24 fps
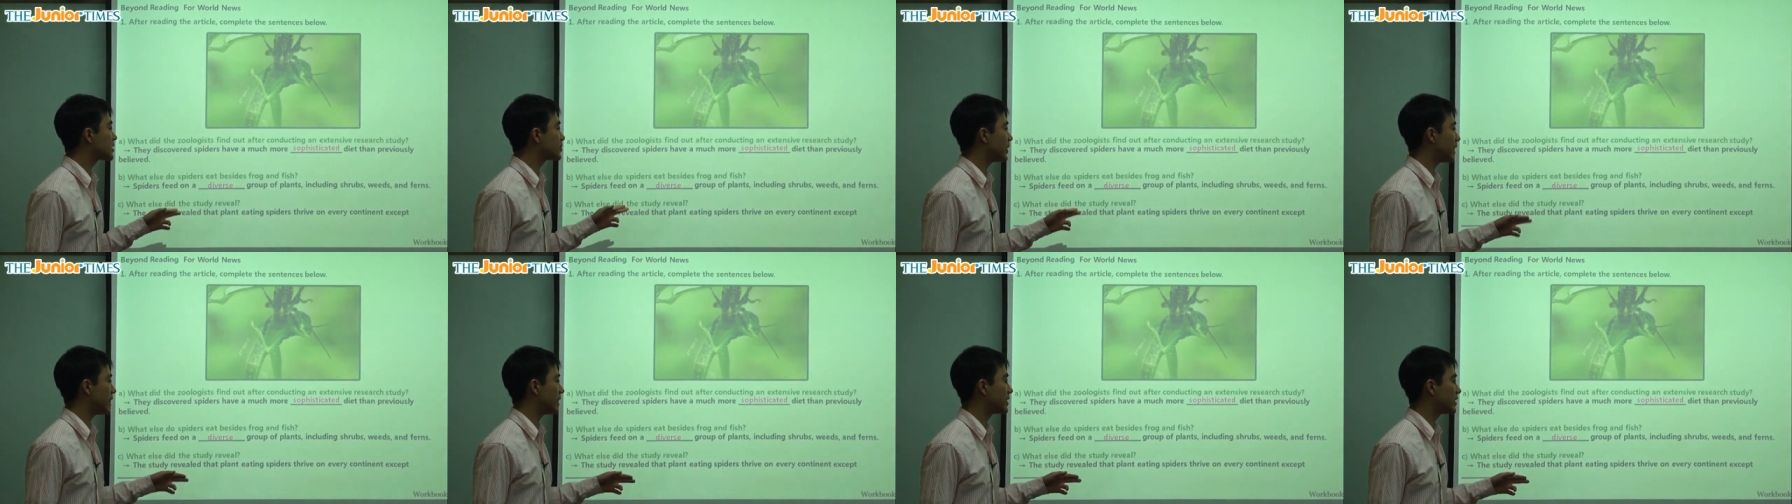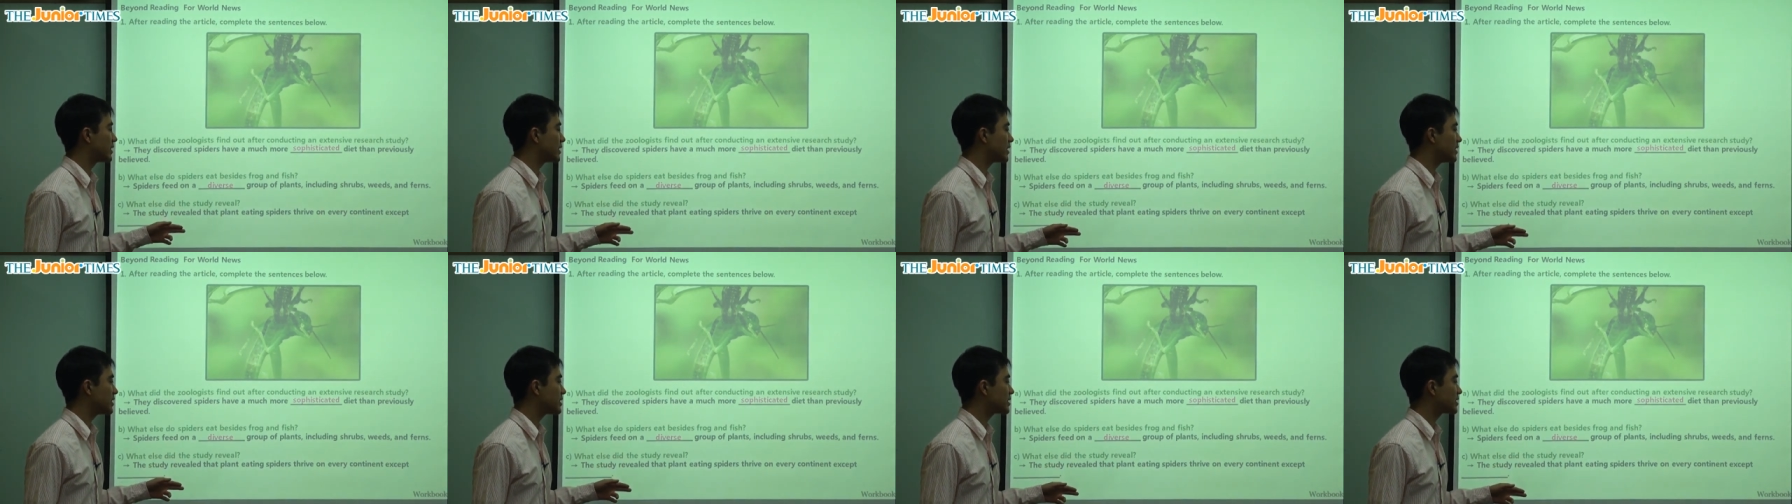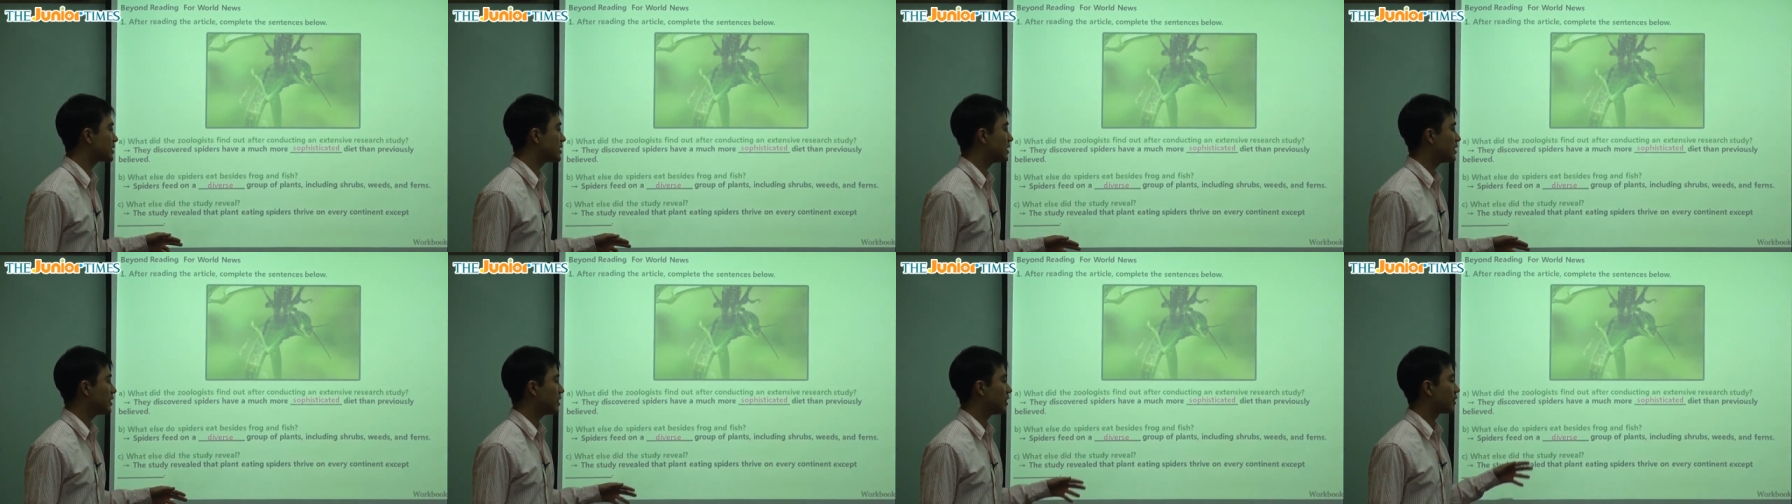
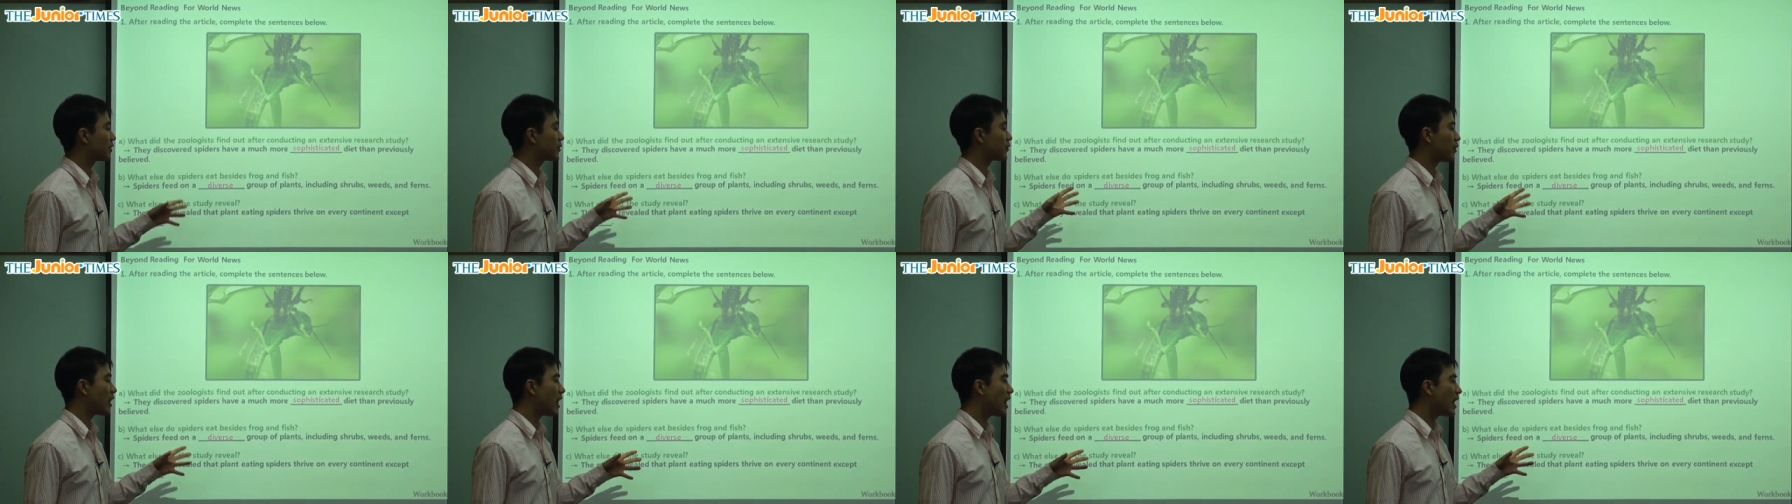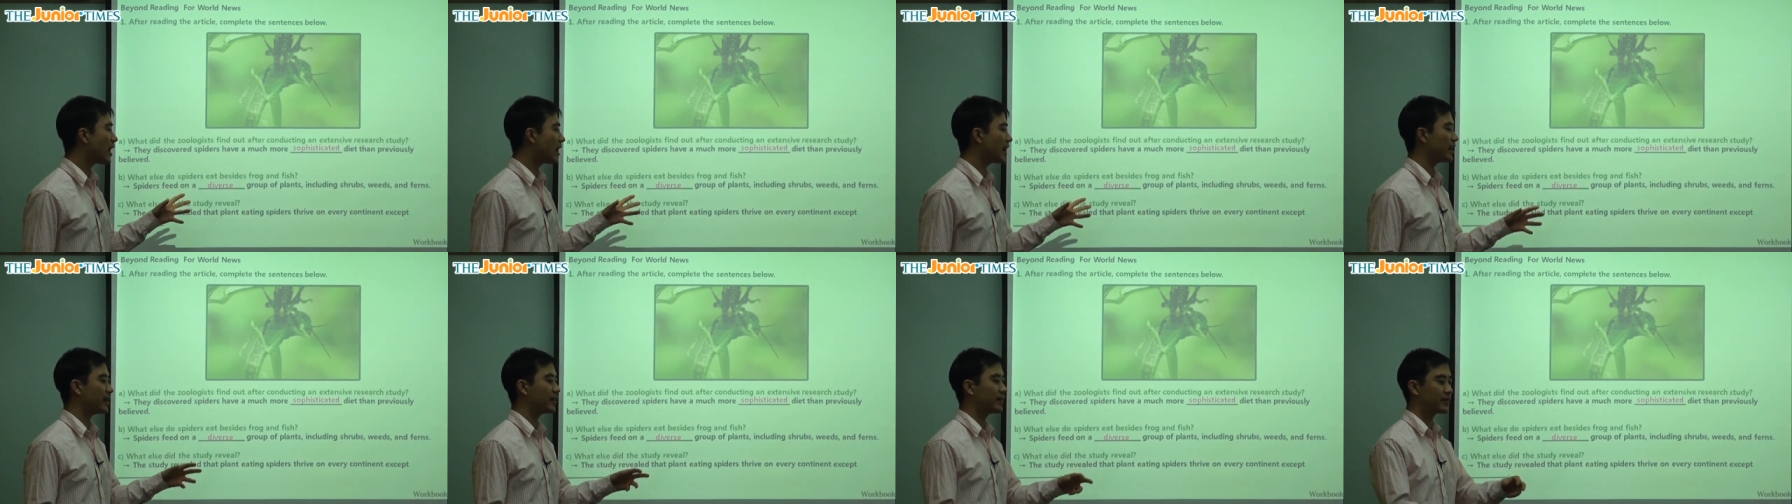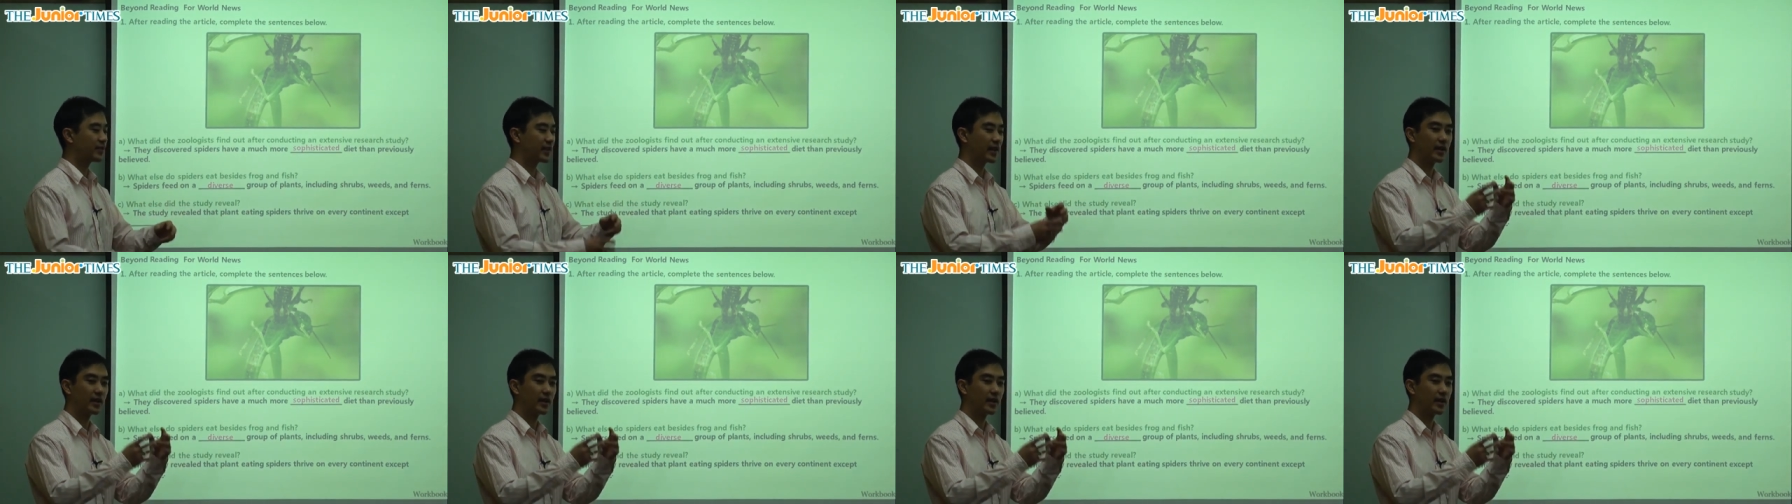spiders thrive,